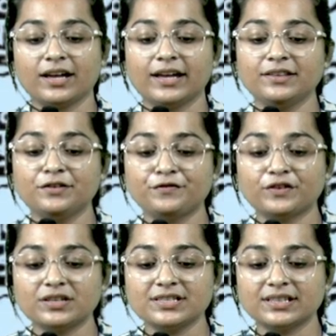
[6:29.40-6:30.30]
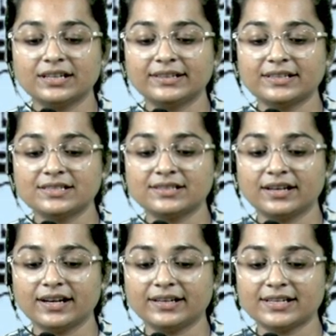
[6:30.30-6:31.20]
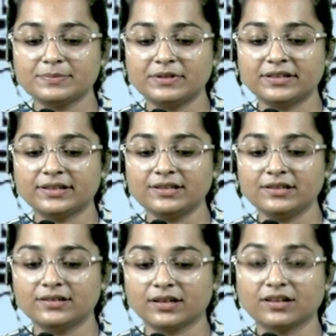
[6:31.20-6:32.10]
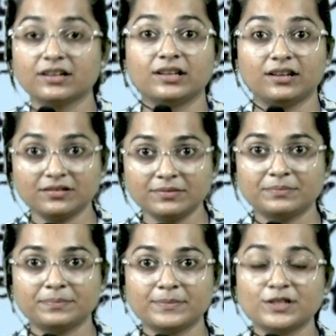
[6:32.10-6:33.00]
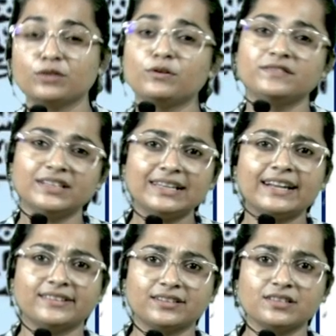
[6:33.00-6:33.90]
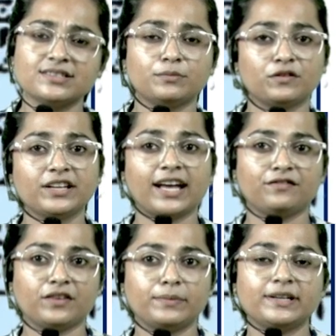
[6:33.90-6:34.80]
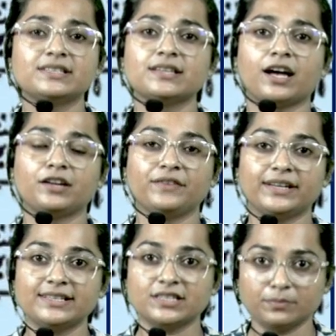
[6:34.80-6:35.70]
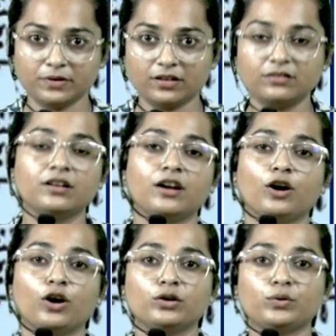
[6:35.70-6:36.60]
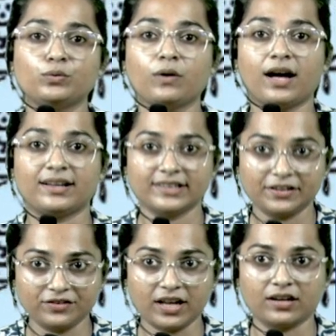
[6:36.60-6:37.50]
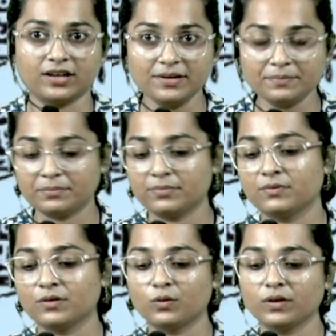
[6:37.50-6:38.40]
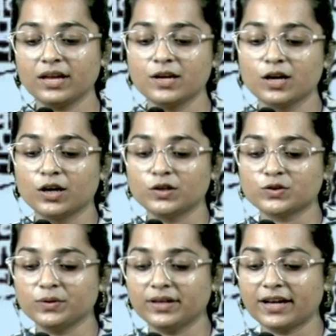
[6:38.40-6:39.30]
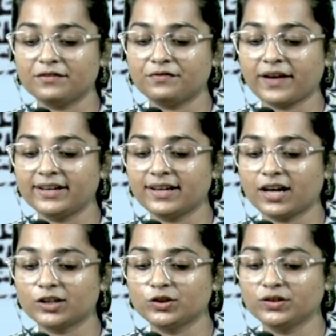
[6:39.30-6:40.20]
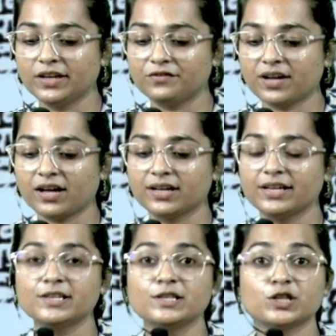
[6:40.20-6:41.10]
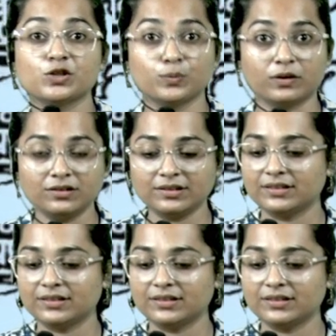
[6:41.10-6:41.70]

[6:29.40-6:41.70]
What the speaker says: In the first, it has been written Nakkala. Some of the letters, some of the alphabets are very similar to our Devanagari. Okay, so you can find our Devanagari Swa.